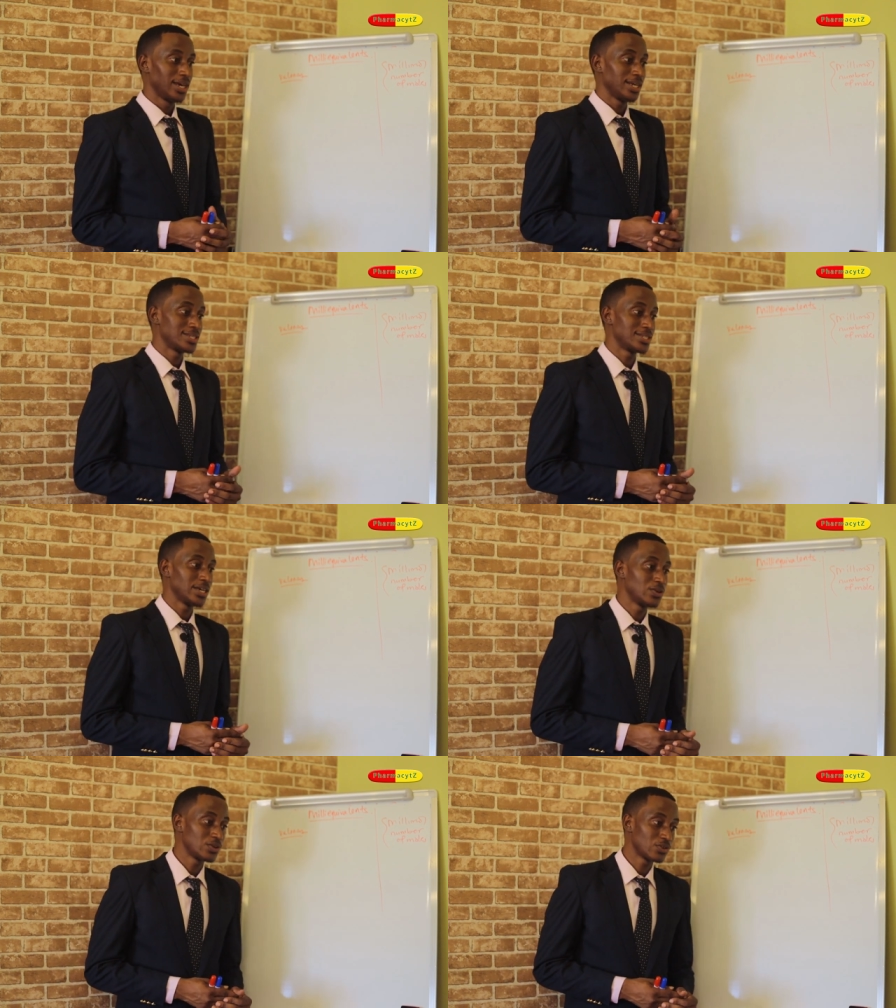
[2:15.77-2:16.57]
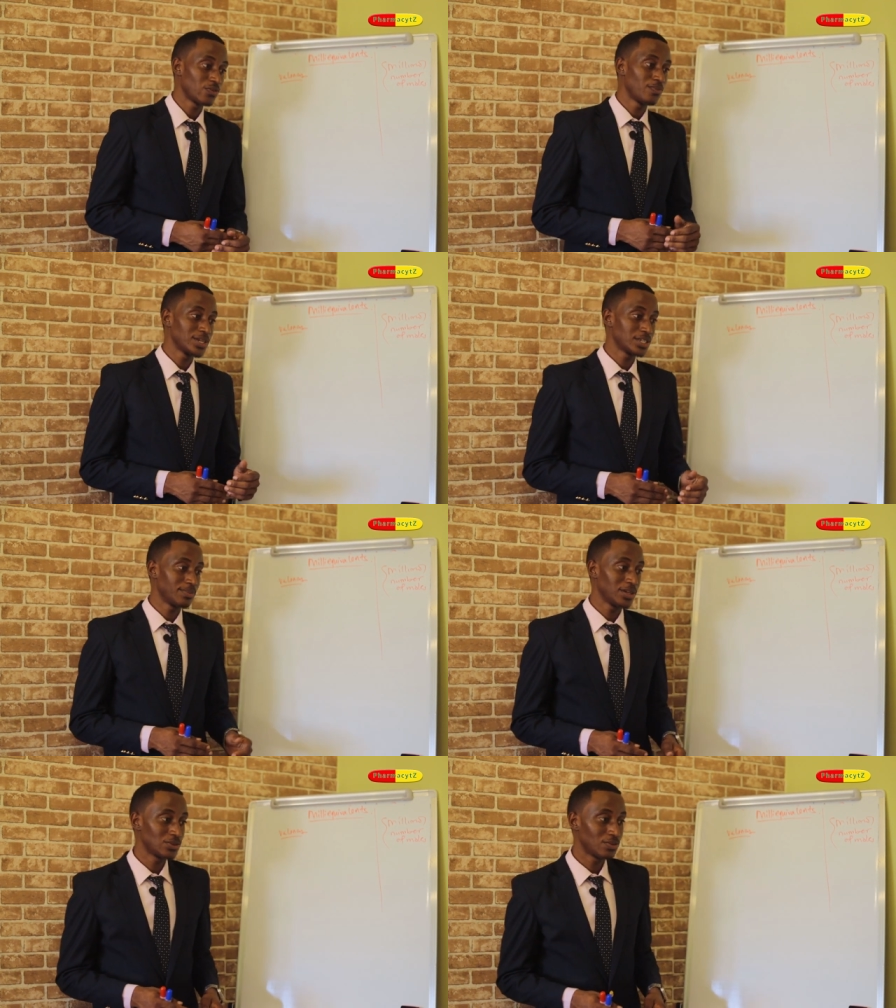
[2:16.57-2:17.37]
it is a unit of
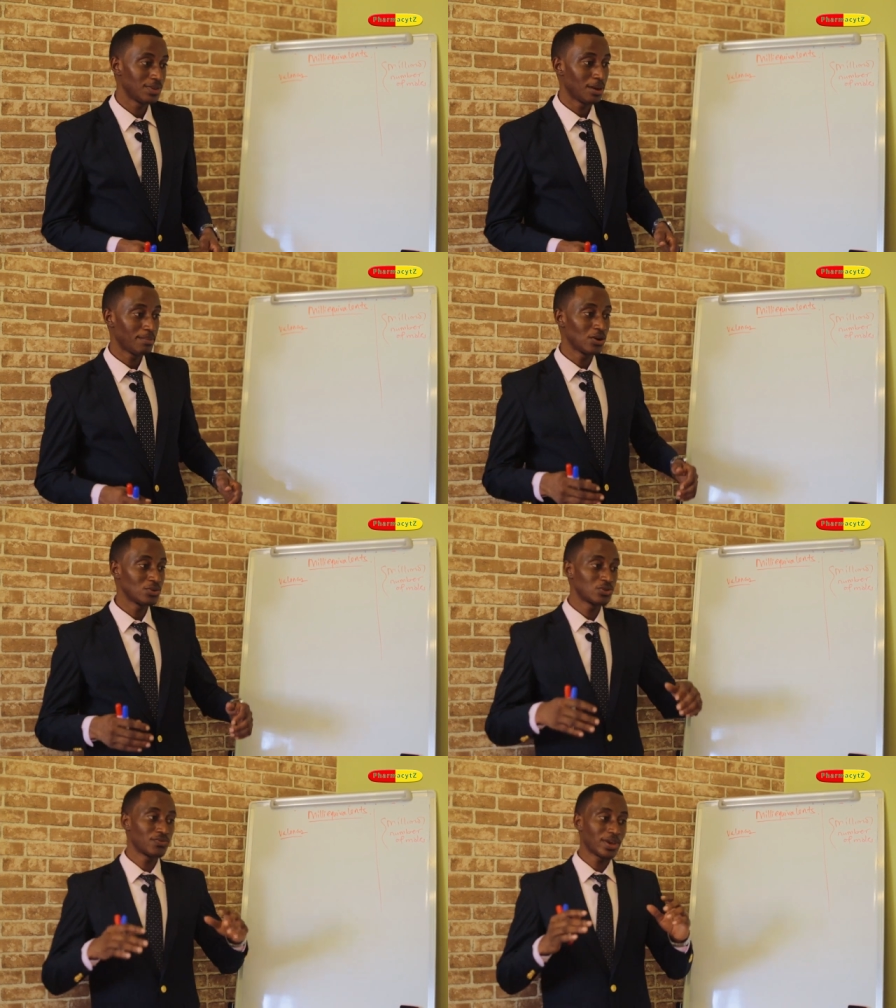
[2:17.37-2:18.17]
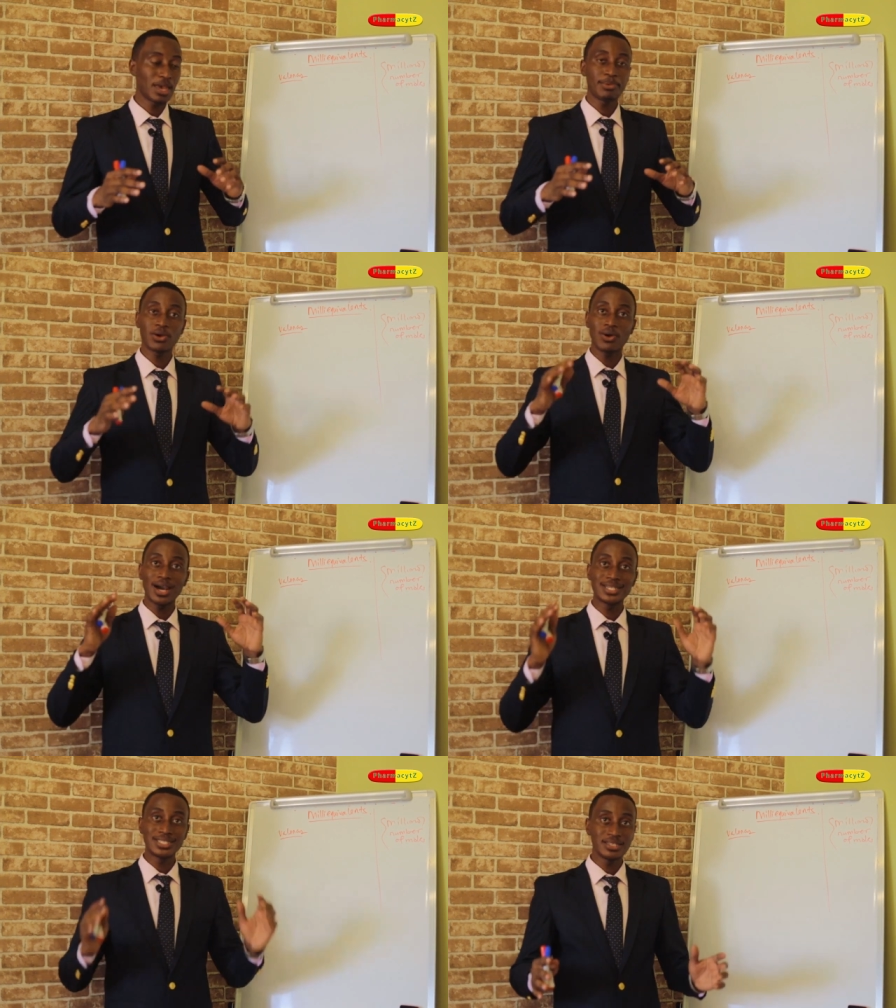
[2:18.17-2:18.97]
measurement of the amount of chemical
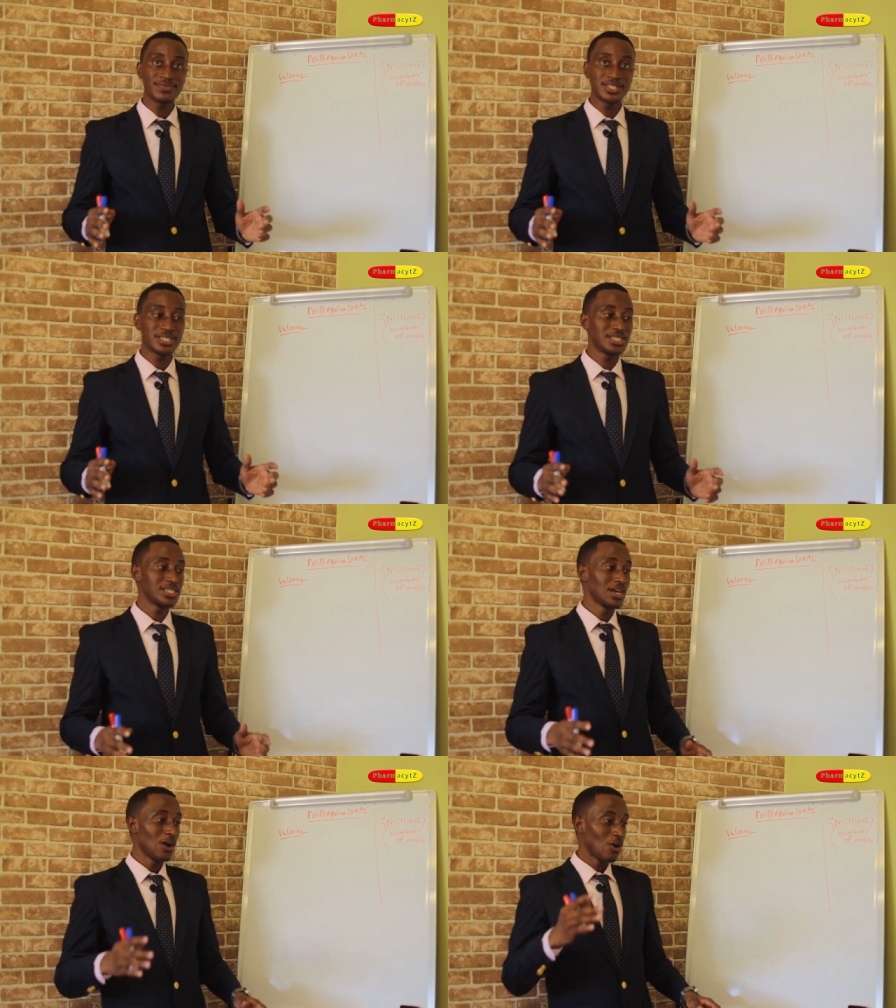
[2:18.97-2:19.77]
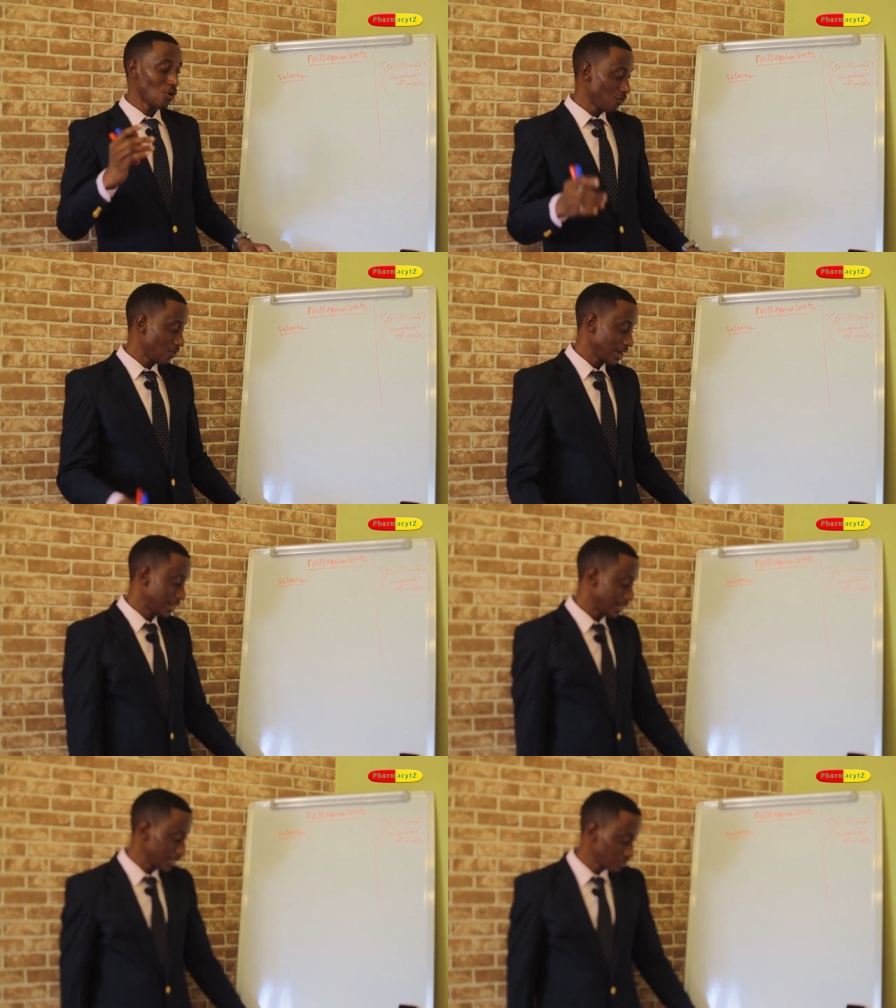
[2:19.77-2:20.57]
activity of an
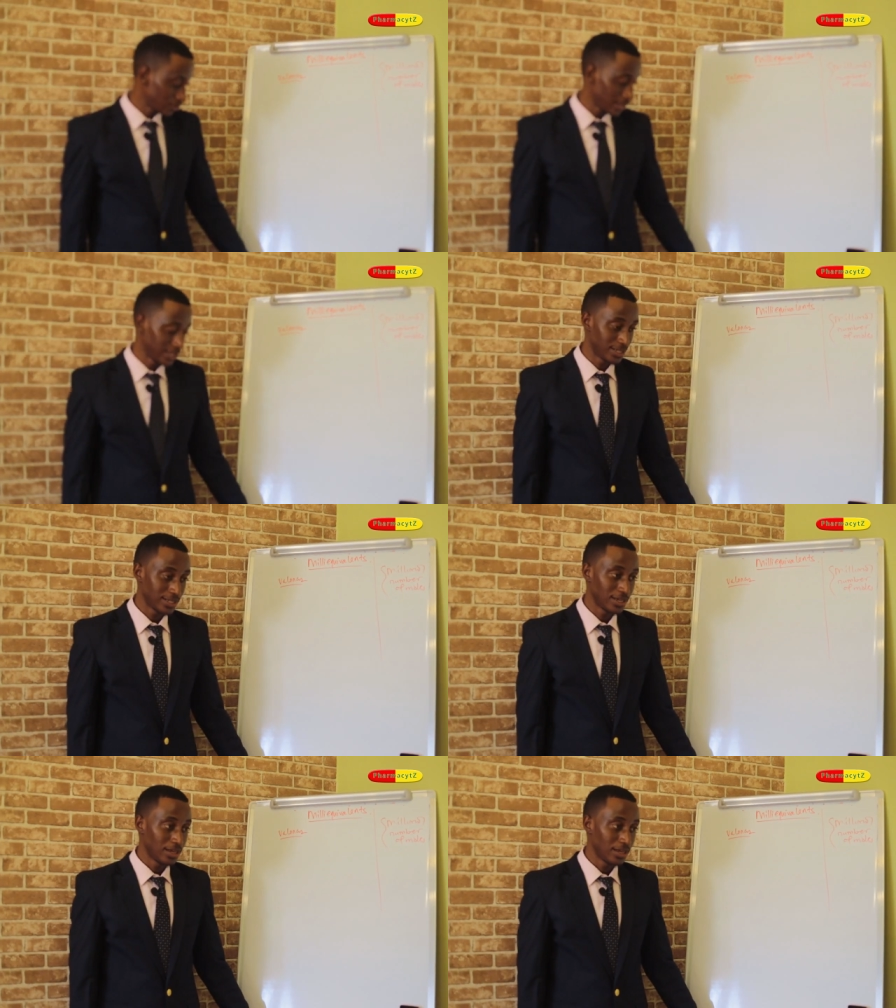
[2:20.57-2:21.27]
electrolyte.